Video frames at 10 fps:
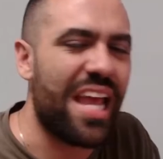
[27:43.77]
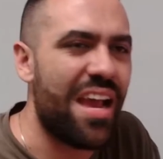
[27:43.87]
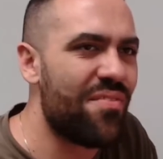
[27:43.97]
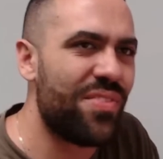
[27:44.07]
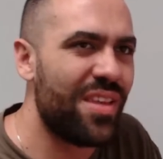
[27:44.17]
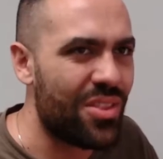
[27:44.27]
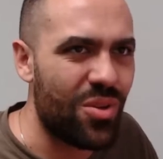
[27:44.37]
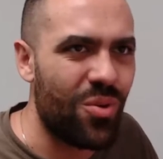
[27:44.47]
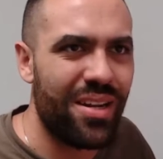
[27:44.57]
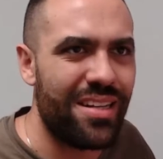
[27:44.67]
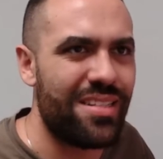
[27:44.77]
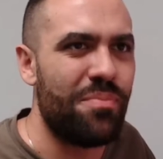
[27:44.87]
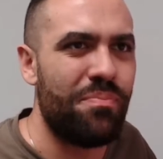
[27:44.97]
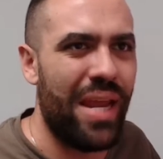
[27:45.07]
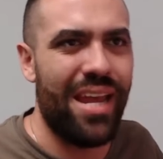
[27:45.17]
have the authority to
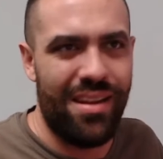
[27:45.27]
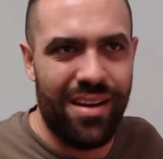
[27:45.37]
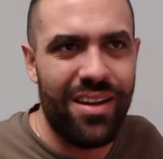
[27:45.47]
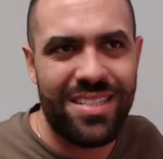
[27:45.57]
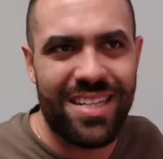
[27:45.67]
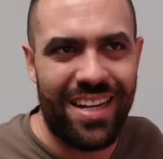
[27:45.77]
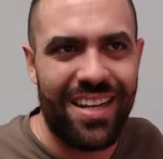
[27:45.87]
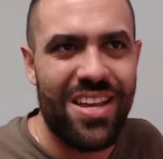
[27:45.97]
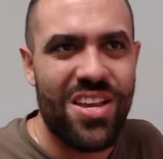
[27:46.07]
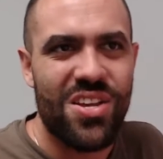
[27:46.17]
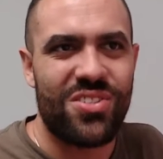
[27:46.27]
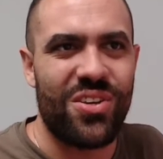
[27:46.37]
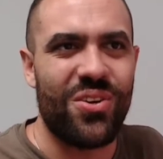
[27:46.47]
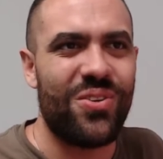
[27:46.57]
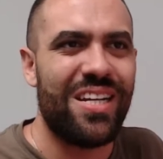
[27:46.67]
ban hunting.
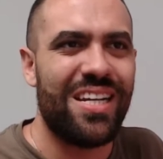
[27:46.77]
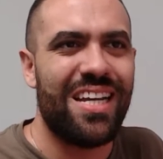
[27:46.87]
So